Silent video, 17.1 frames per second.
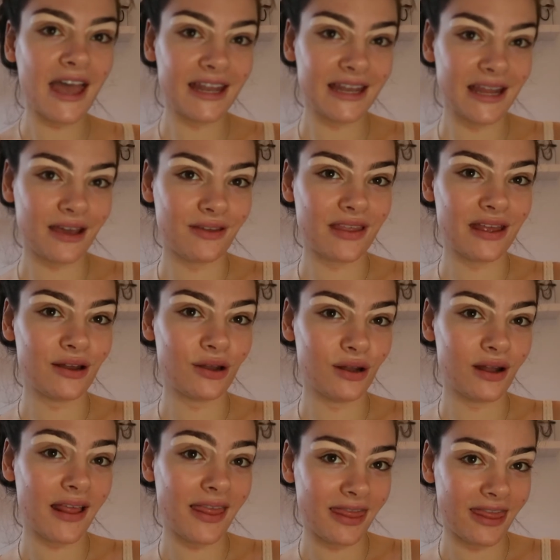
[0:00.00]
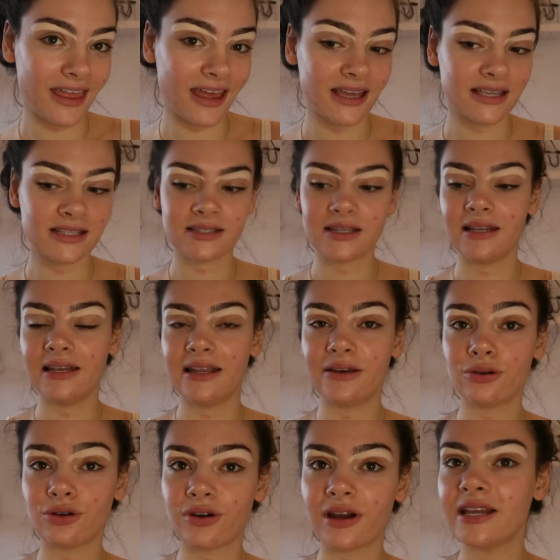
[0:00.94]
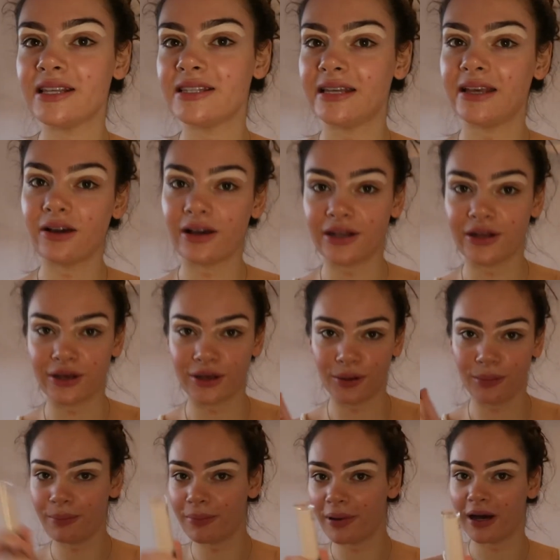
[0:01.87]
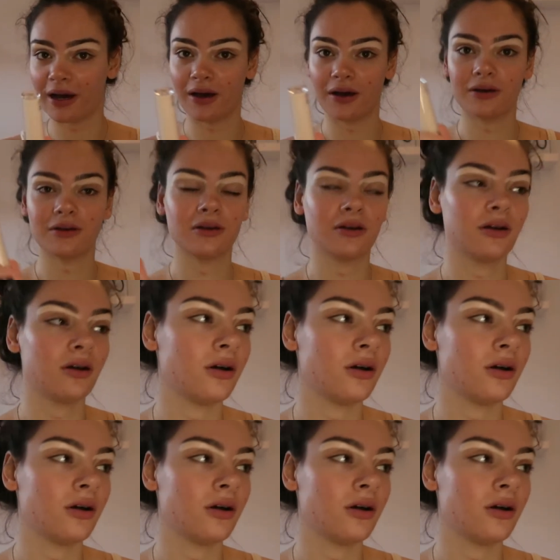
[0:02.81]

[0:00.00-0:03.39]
and now they look like this. A little crazy, I know, but